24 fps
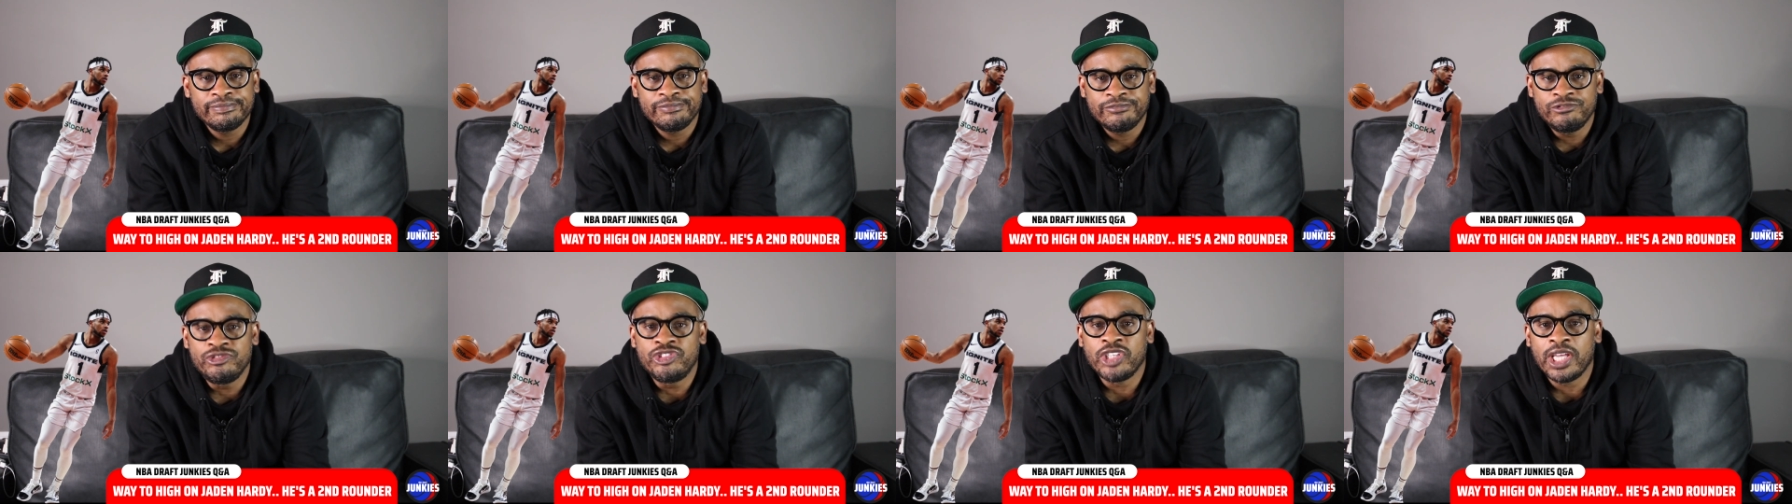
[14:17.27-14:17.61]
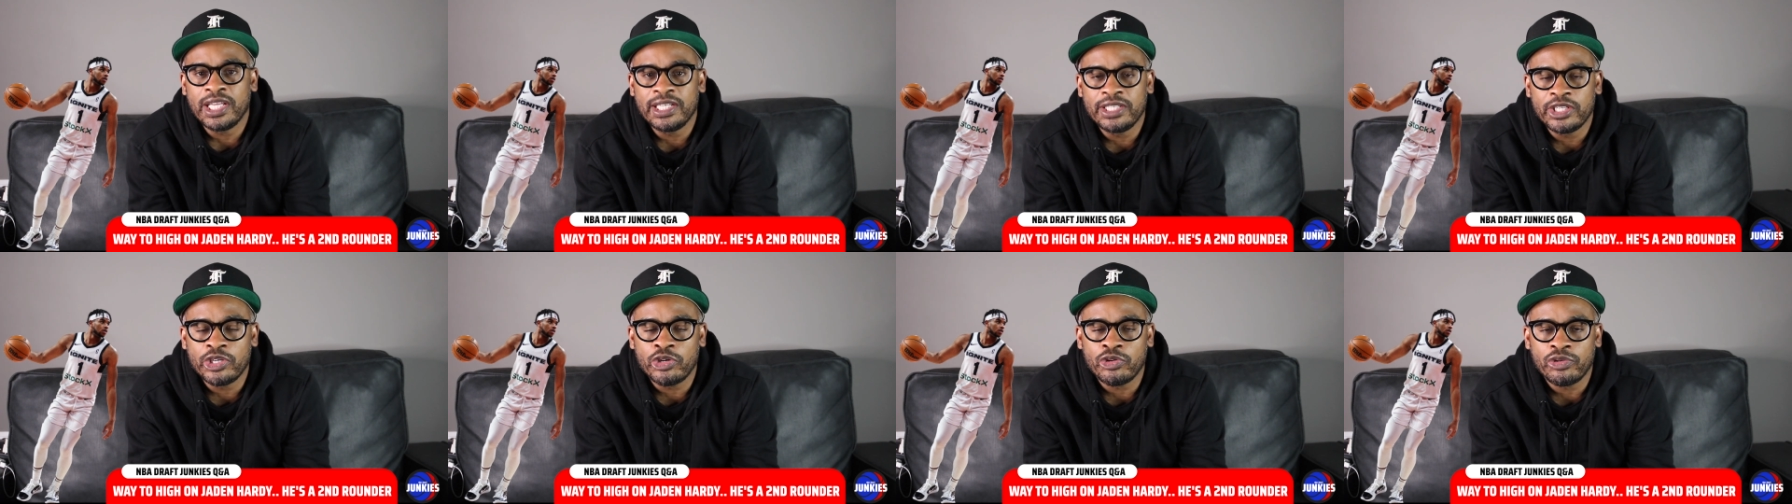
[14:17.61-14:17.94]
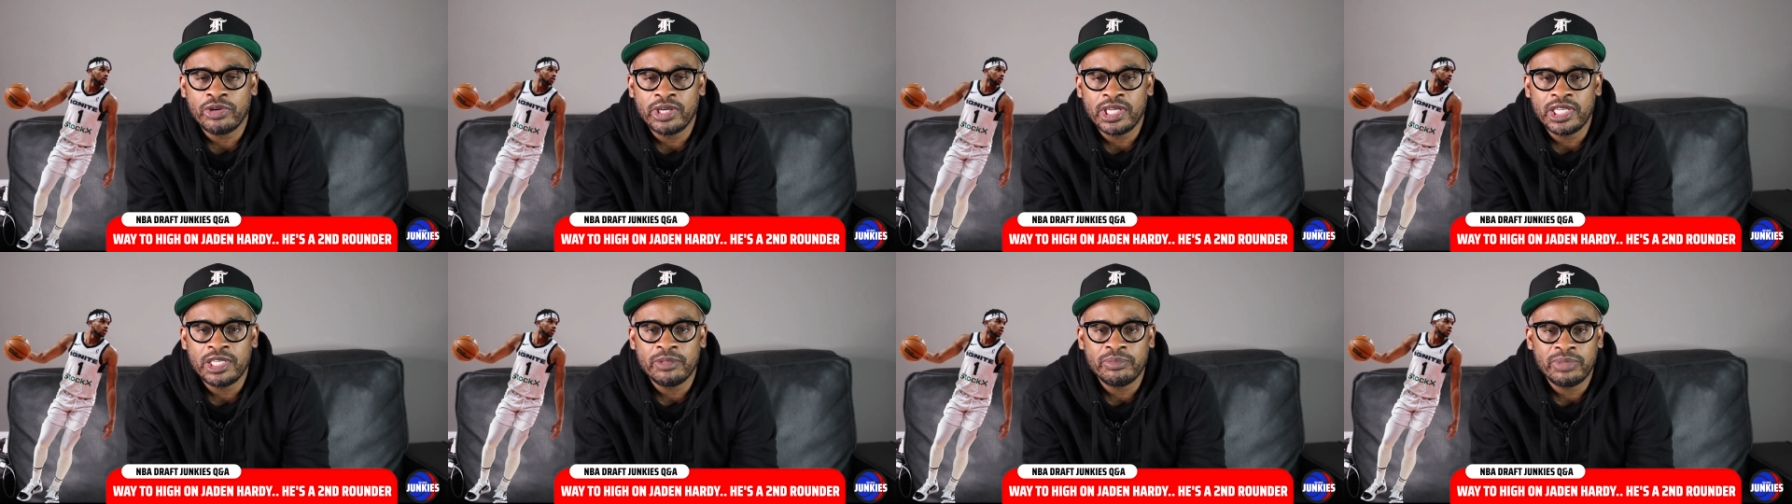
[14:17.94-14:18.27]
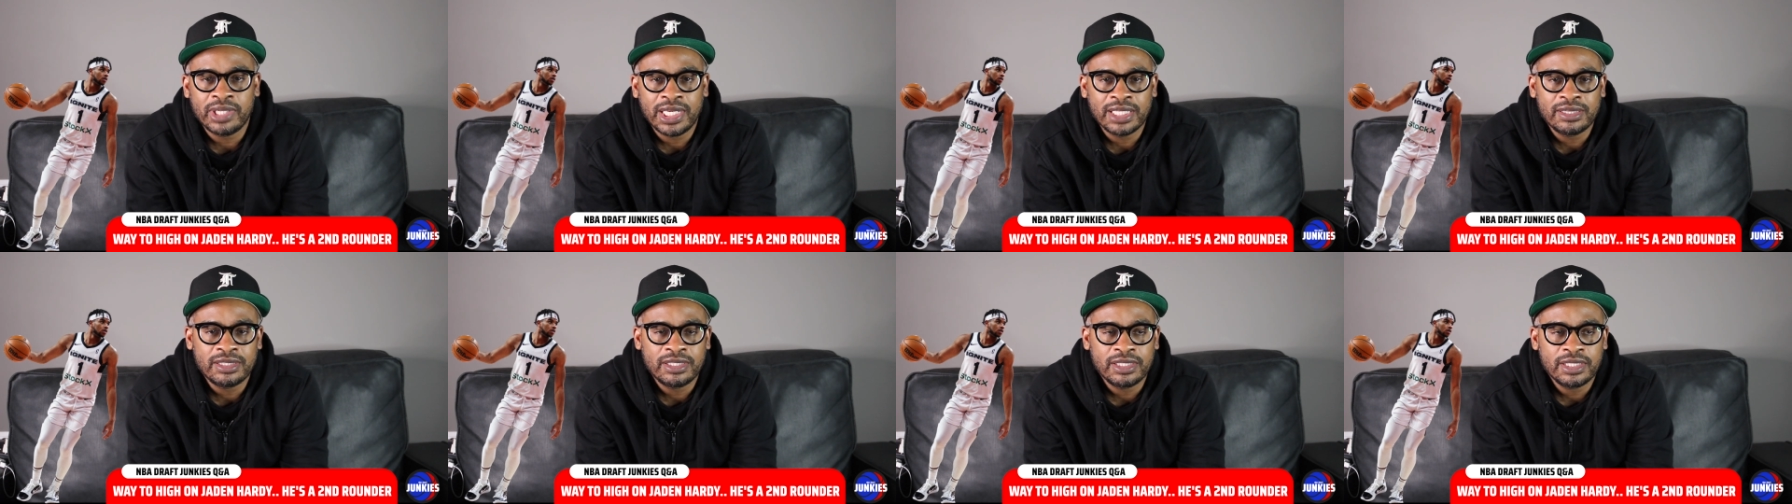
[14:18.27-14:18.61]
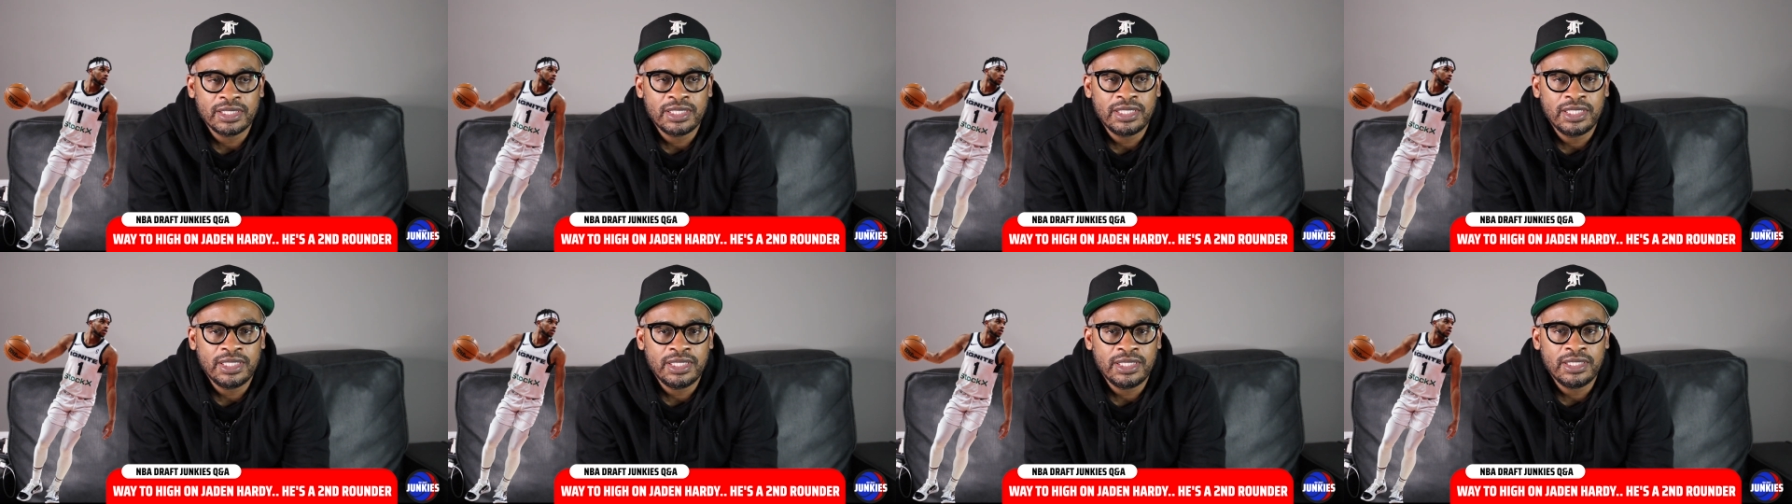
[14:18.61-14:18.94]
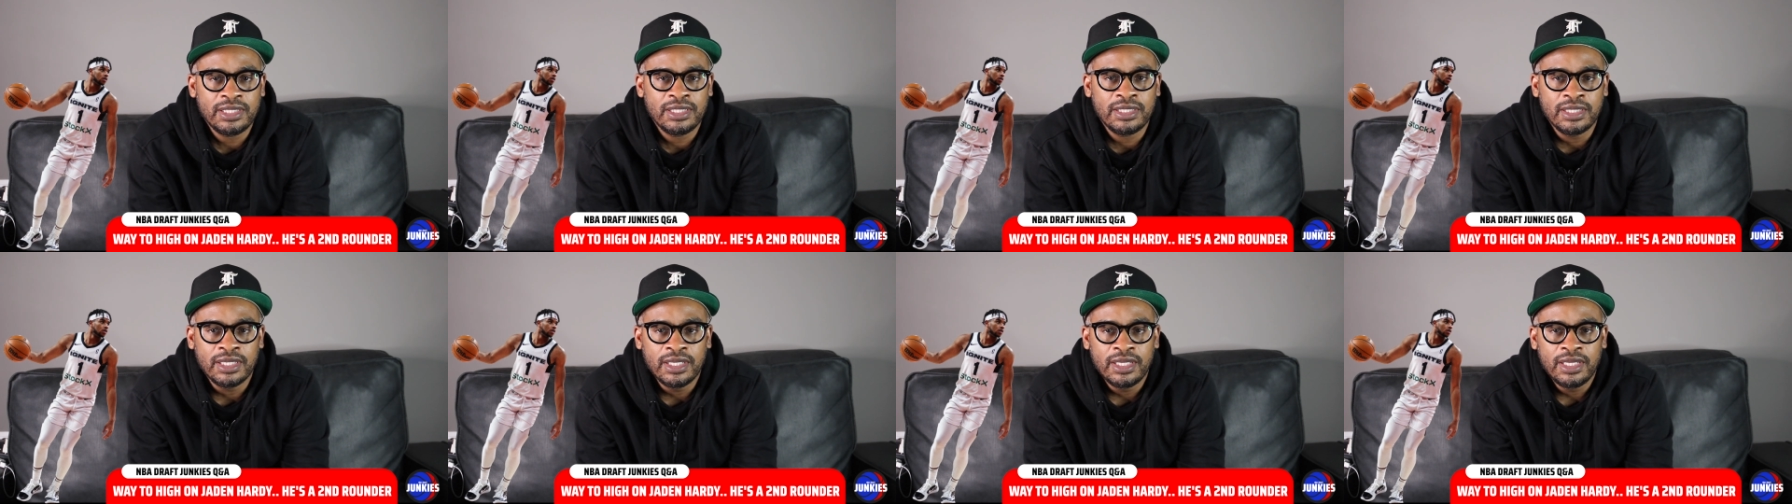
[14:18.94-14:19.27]
Jalen Green, but I think
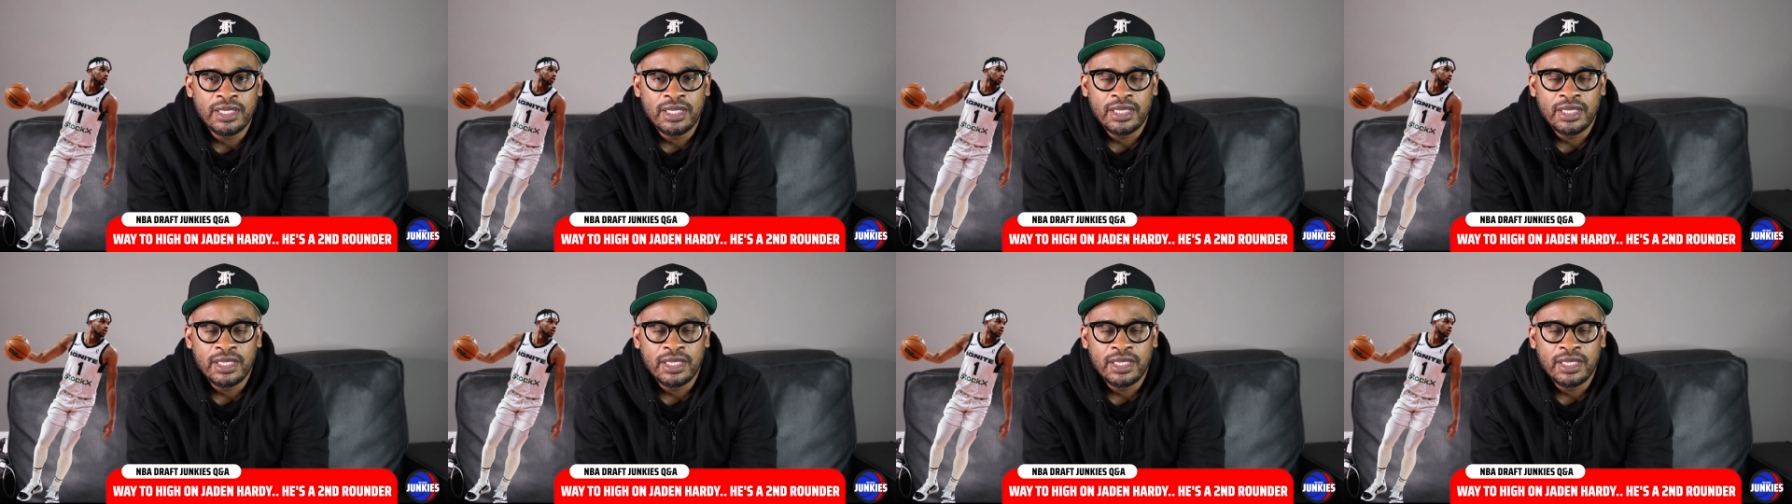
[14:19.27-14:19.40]
he